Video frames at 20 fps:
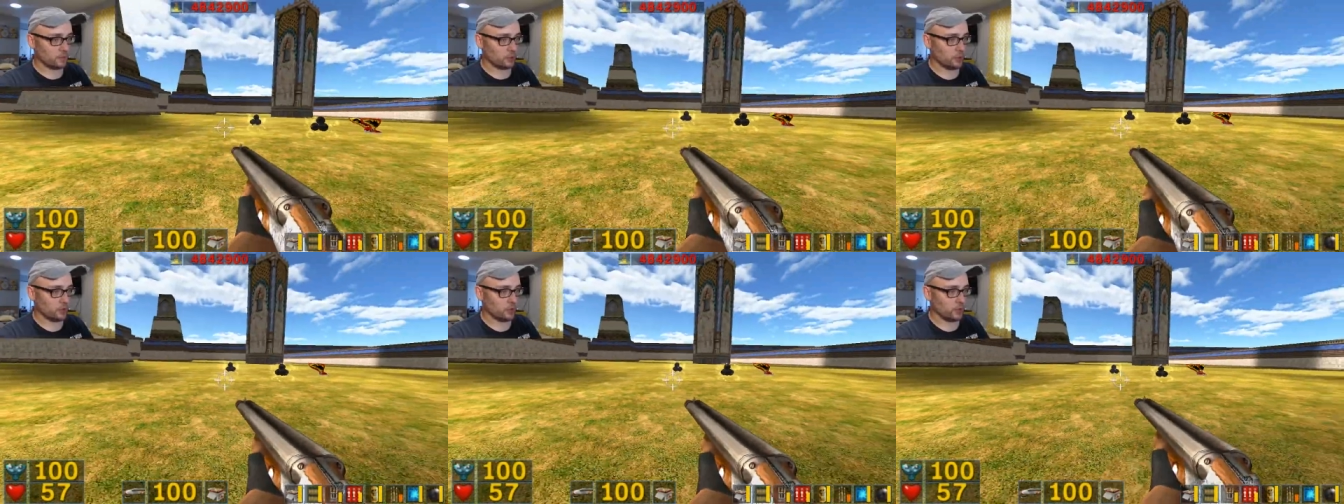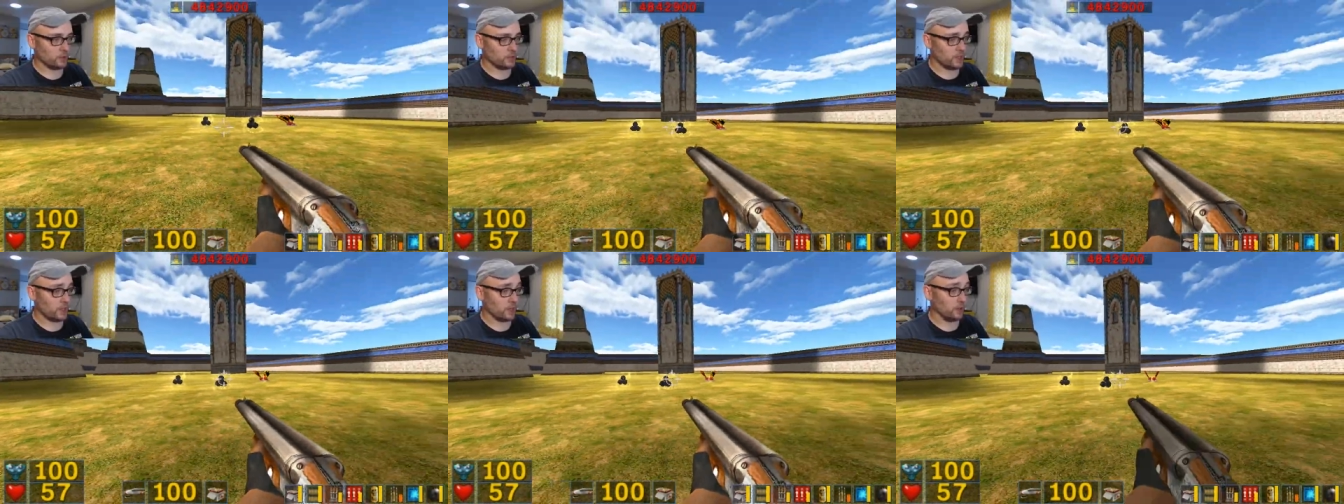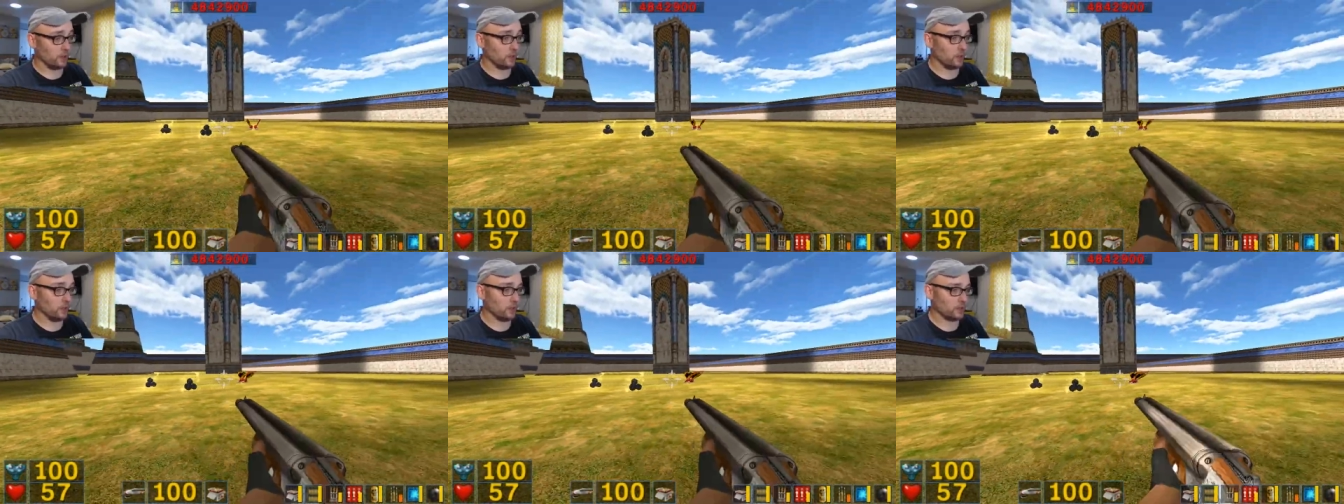murder. Is that
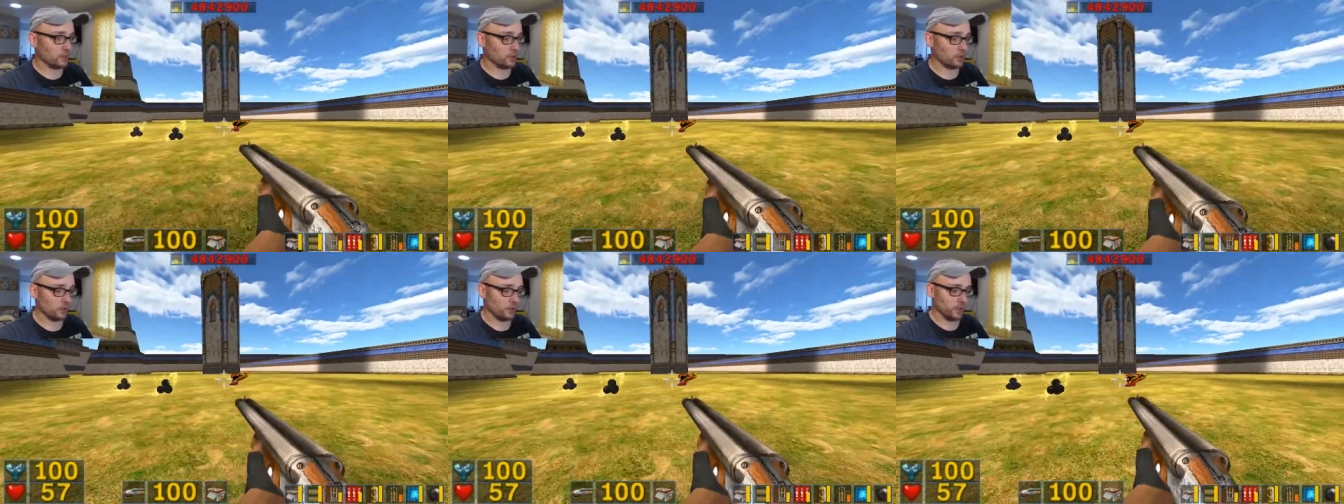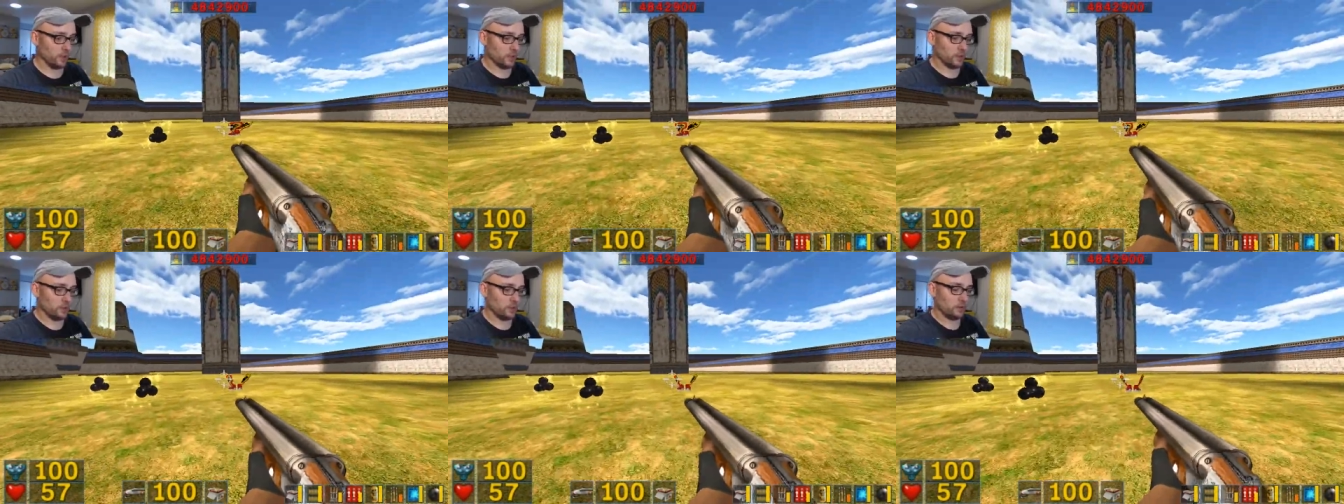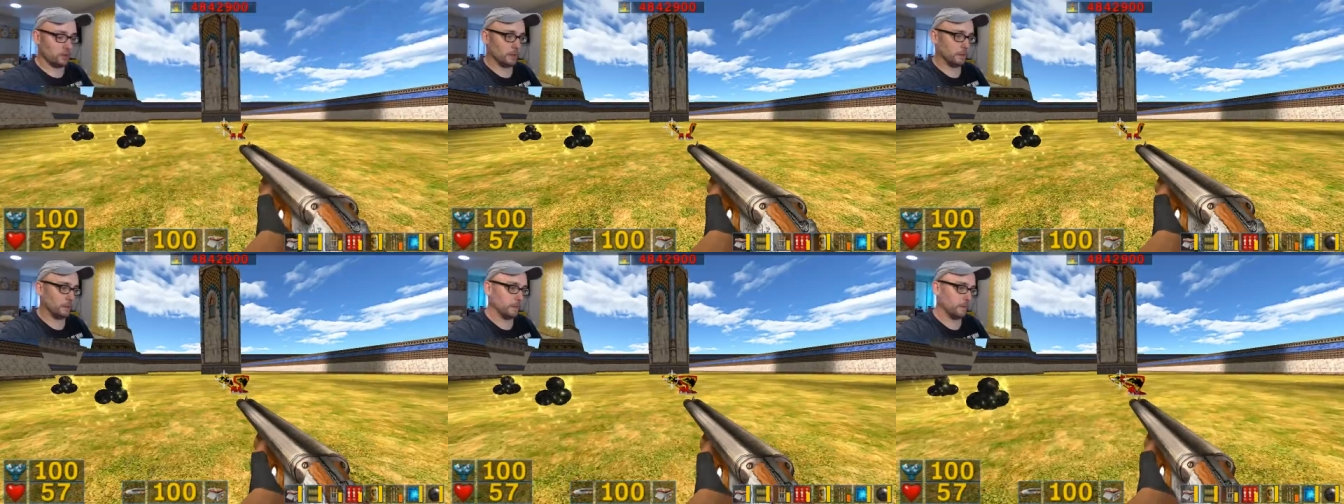all that's over here?
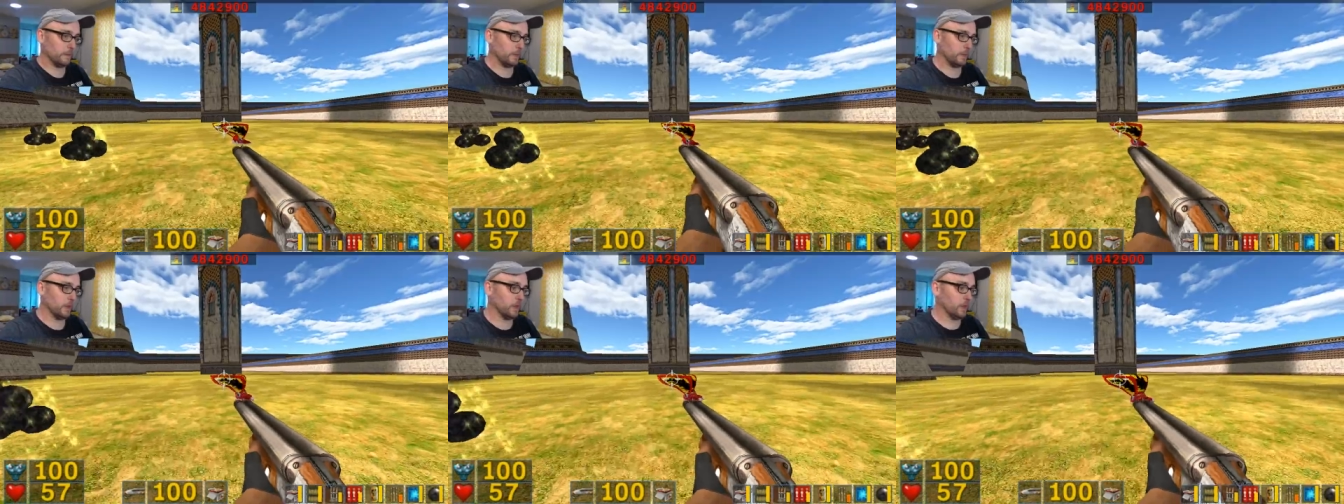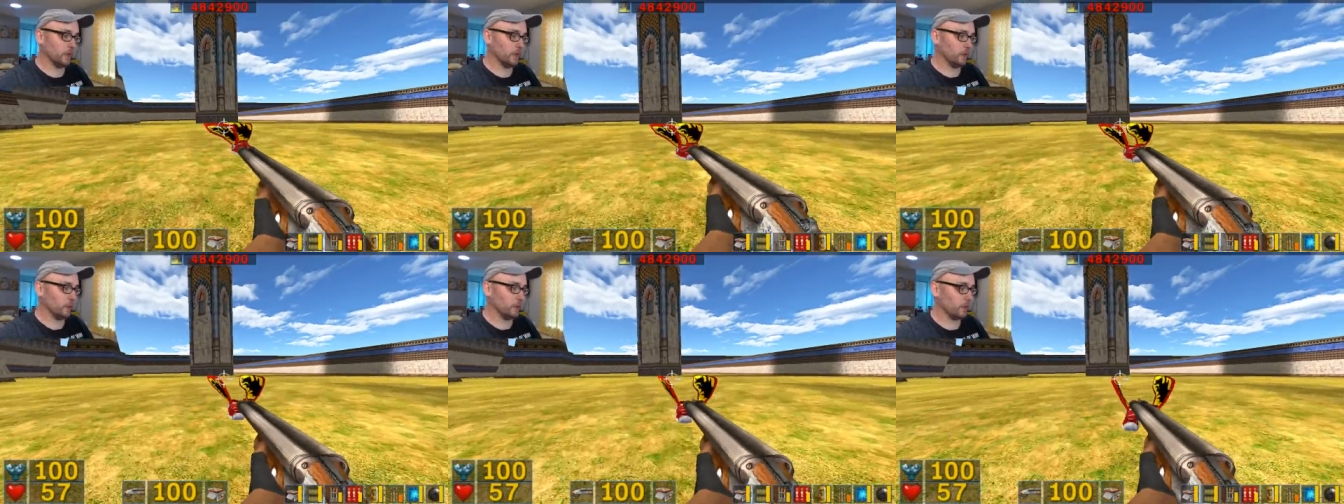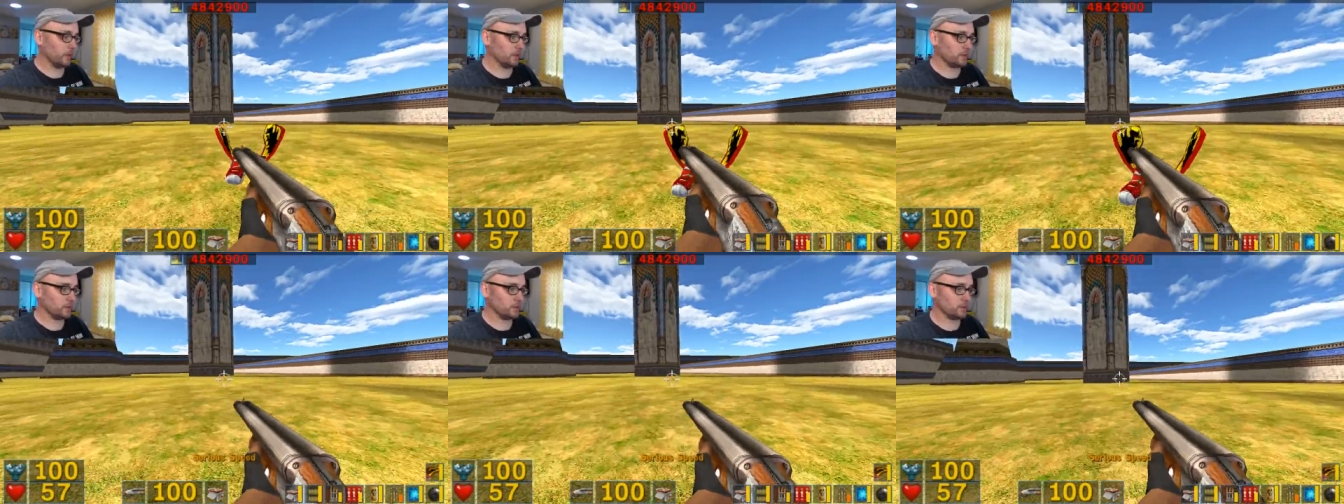Well,
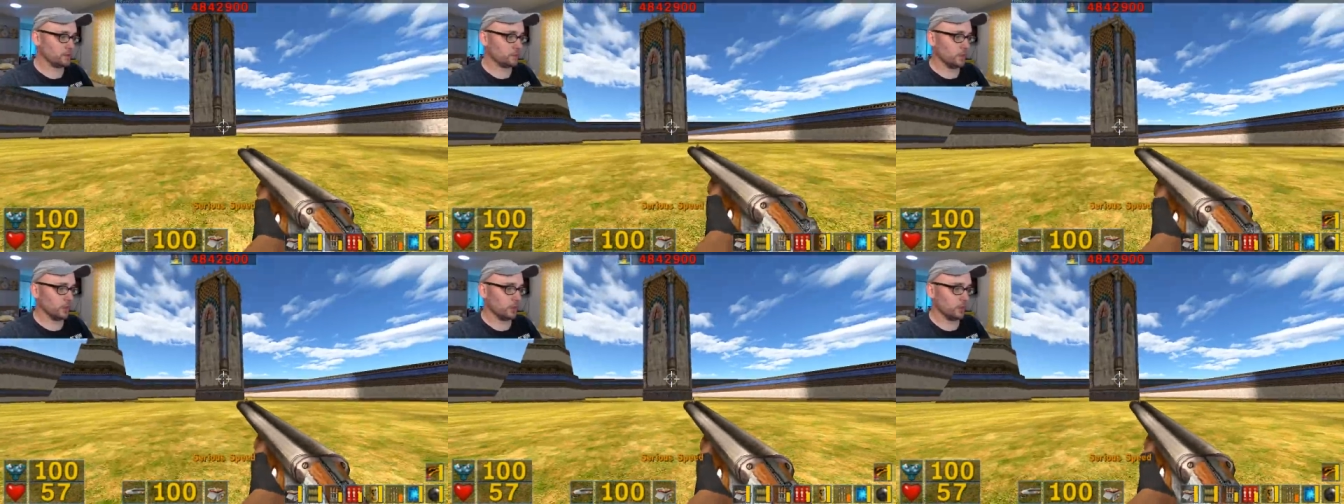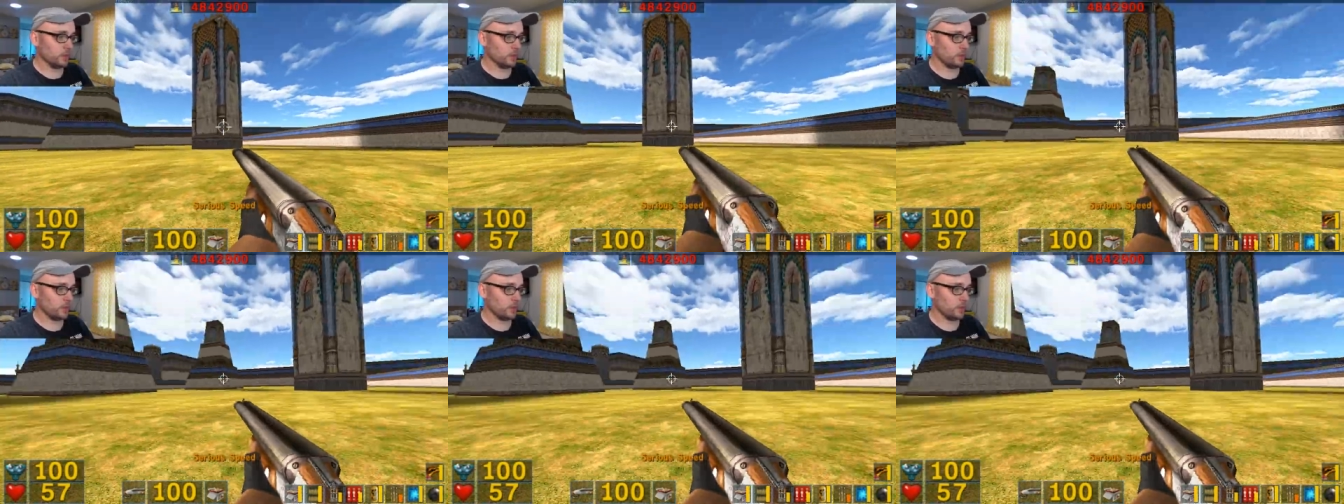I guess that's better than